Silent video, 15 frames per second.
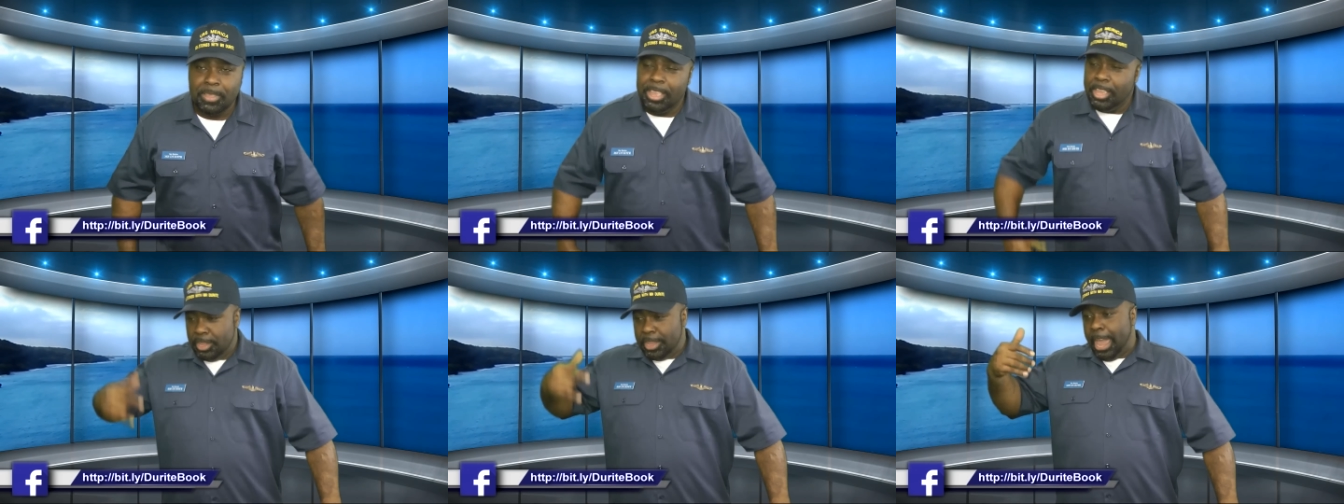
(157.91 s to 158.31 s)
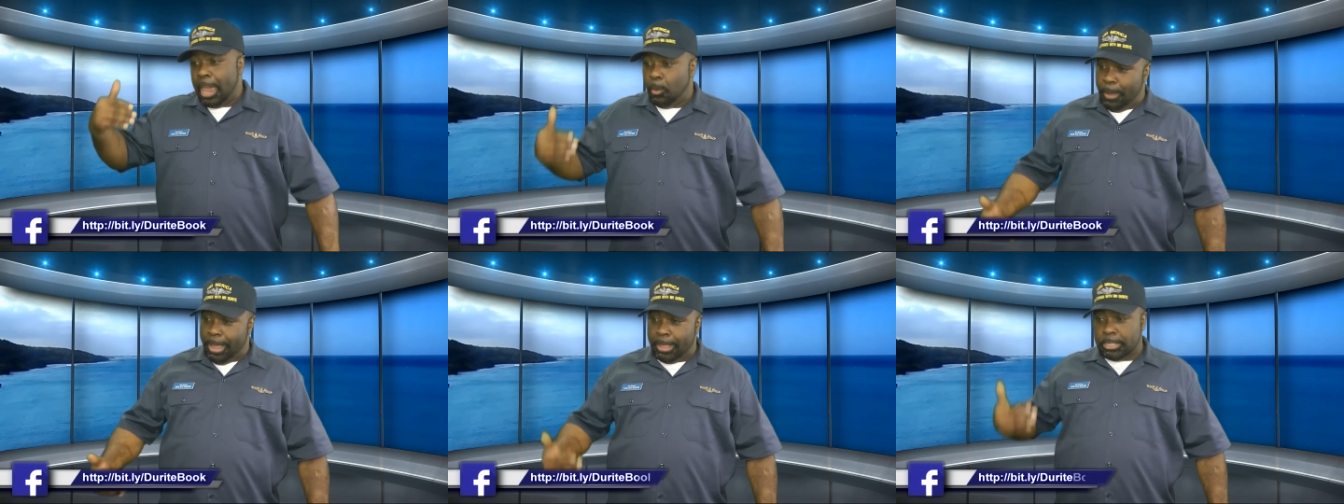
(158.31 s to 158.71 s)
You gotta
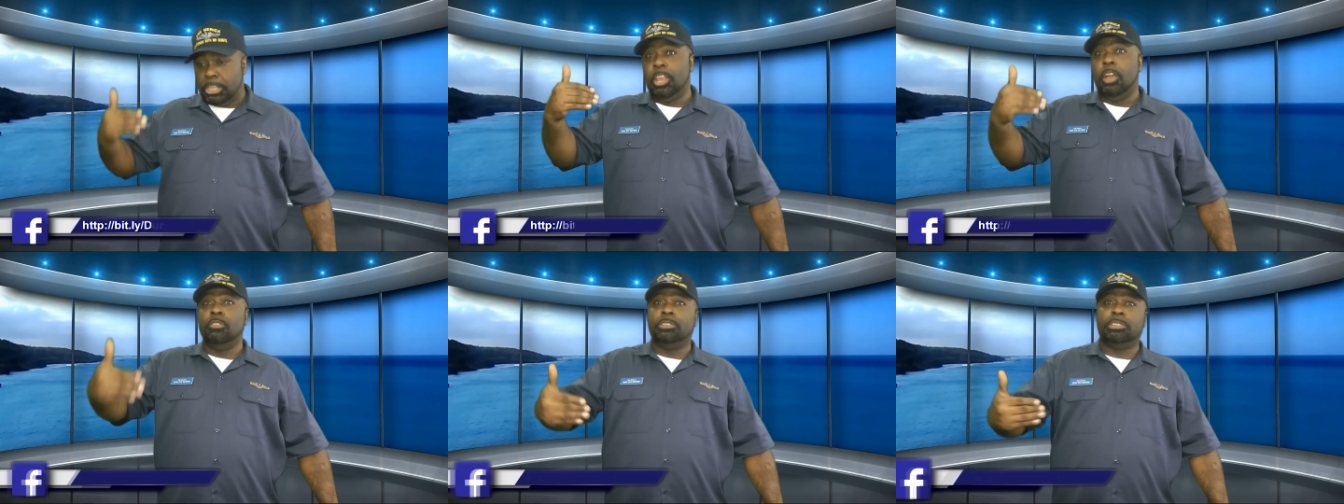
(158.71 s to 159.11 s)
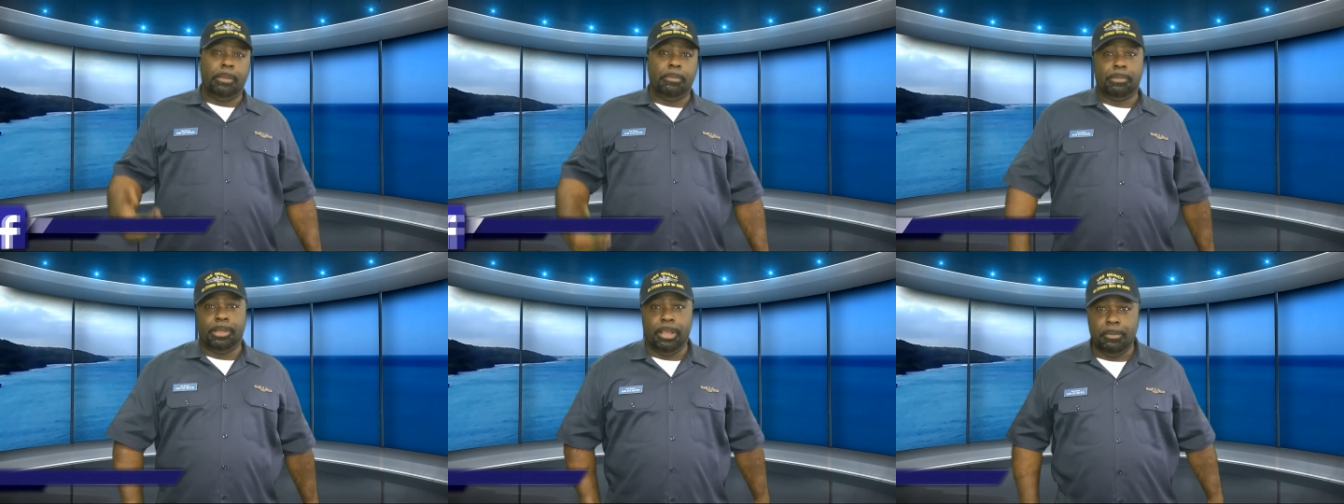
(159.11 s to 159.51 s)
wait till your
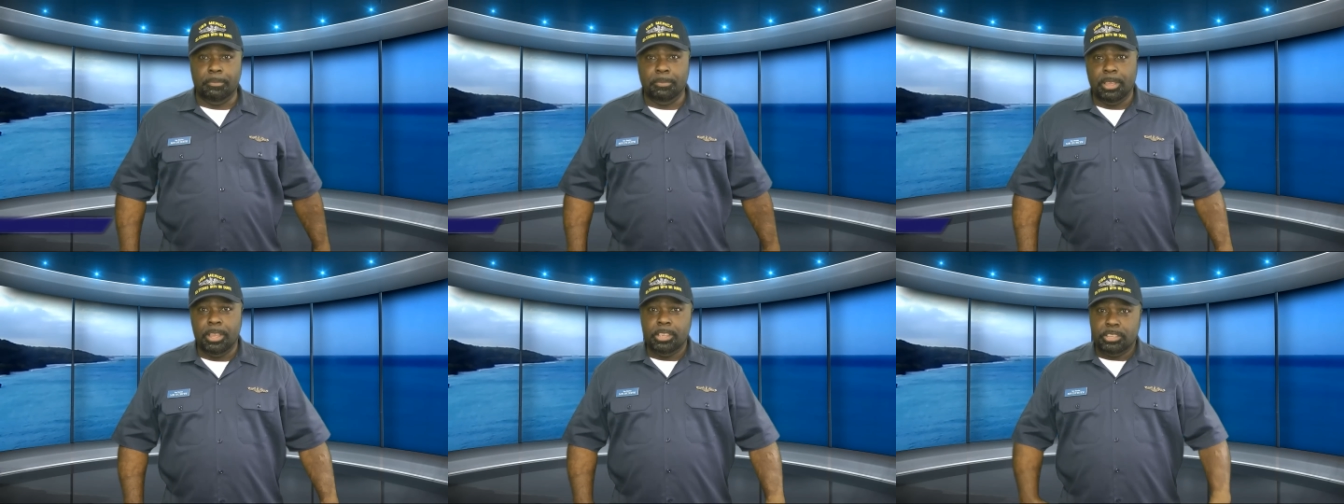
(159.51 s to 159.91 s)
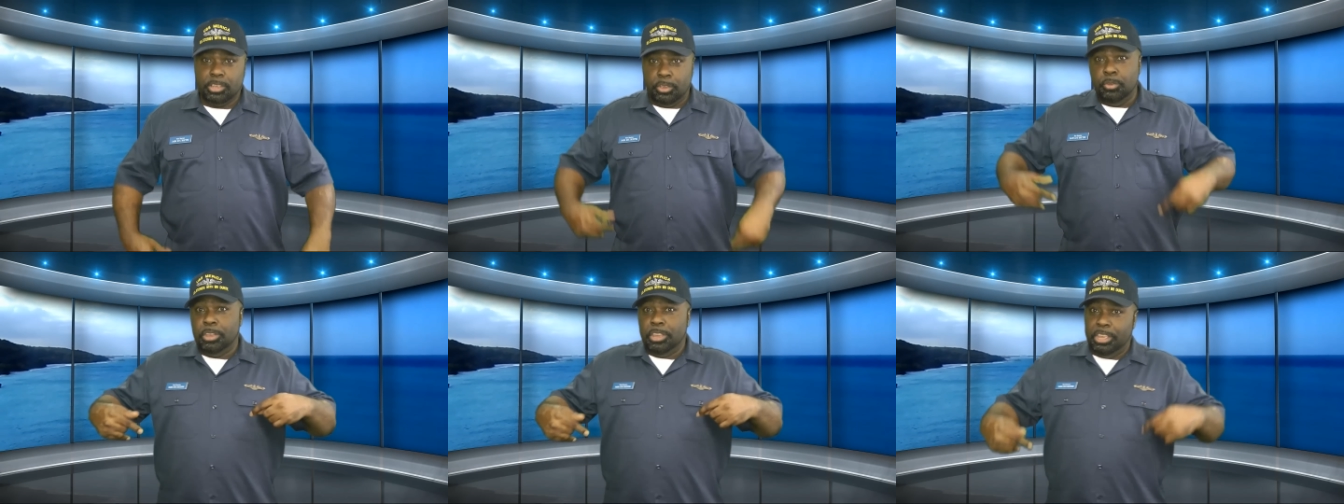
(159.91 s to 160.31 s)
step come so
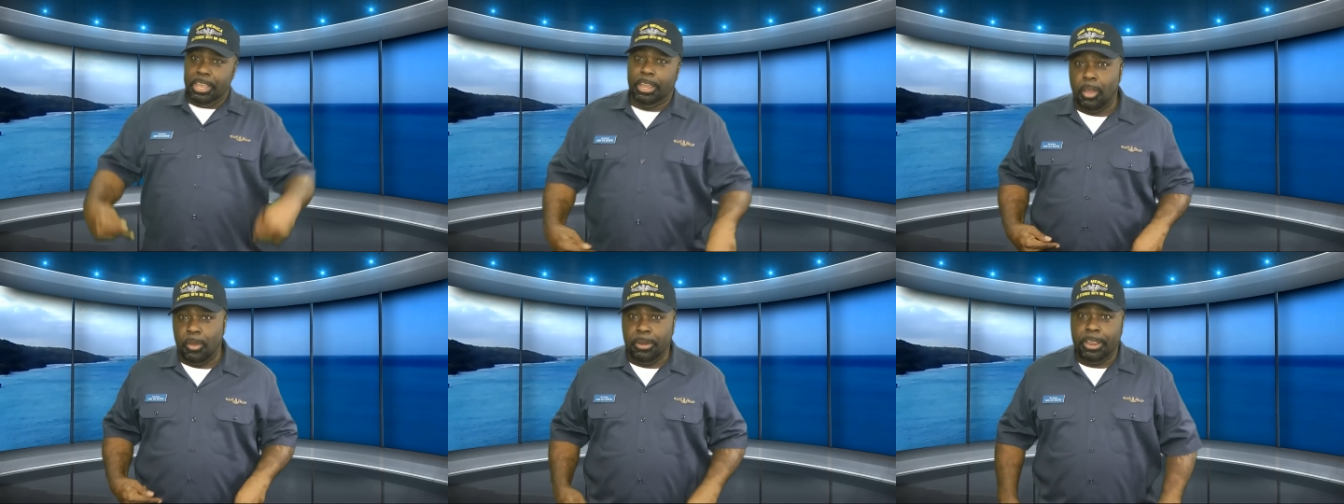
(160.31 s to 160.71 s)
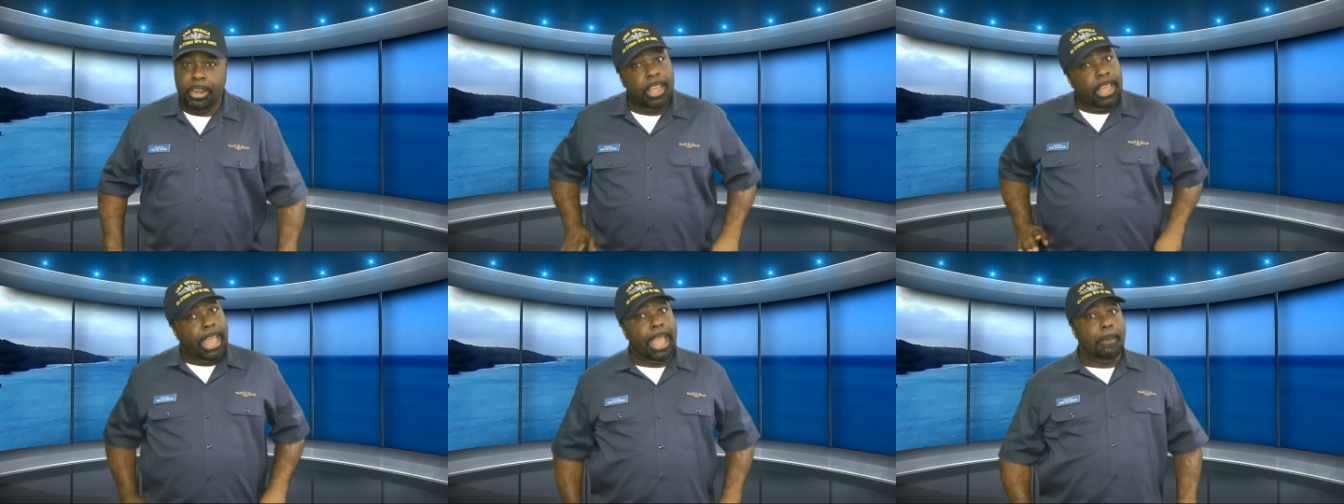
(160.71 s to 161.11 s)
you can get on it
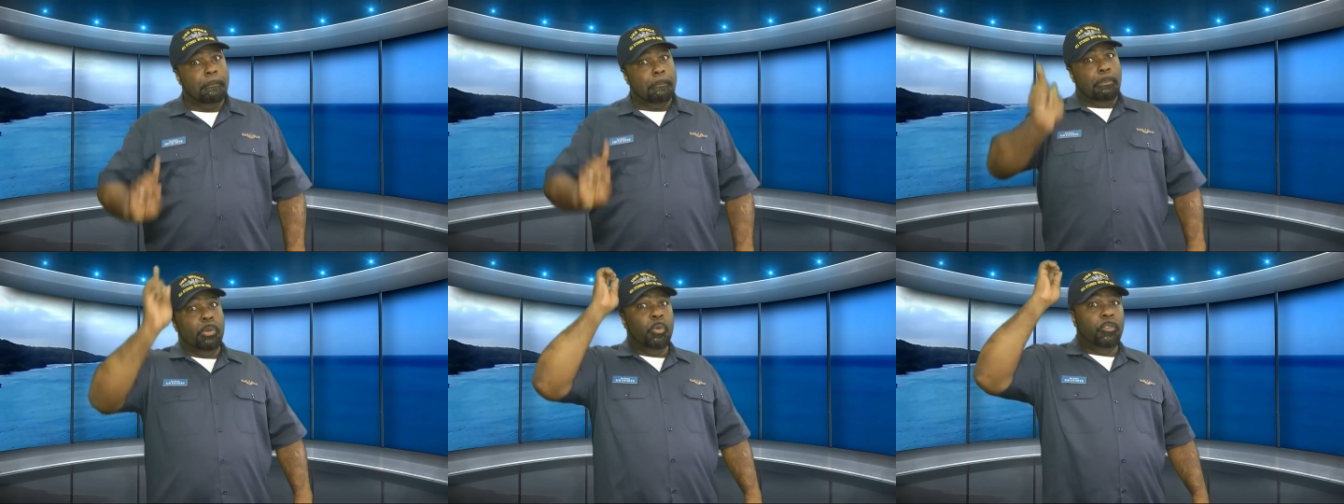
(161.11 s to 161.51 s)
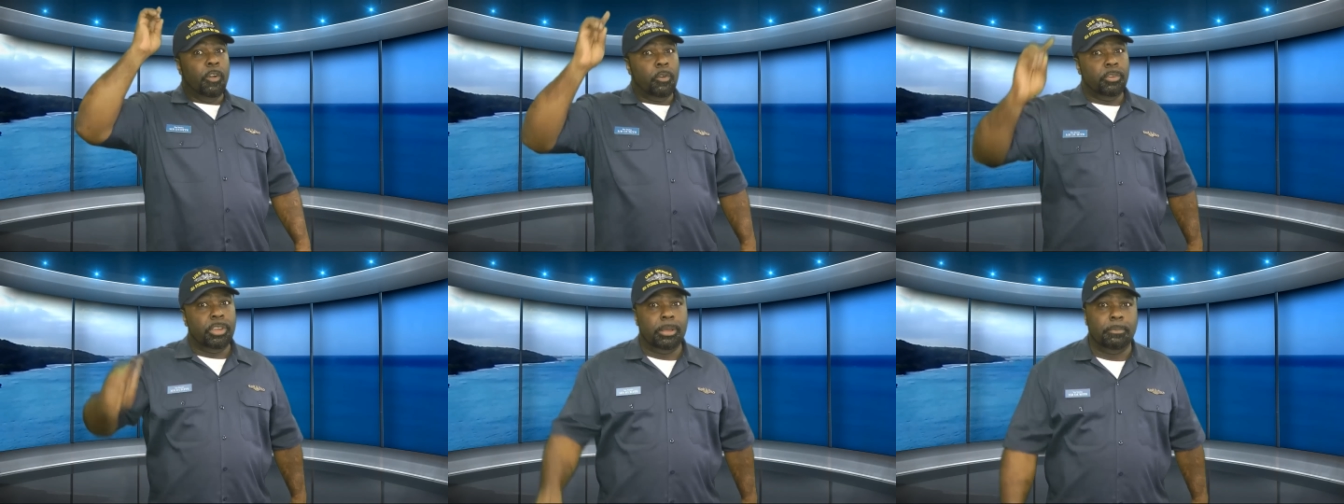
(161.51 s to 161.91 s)
and move
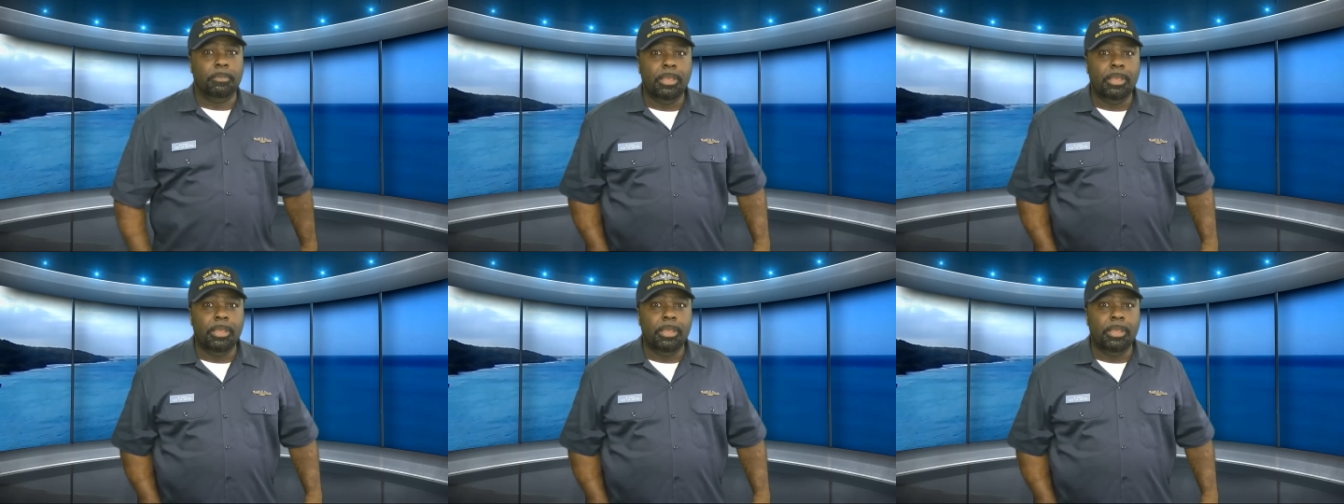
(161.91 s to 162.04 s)
on up.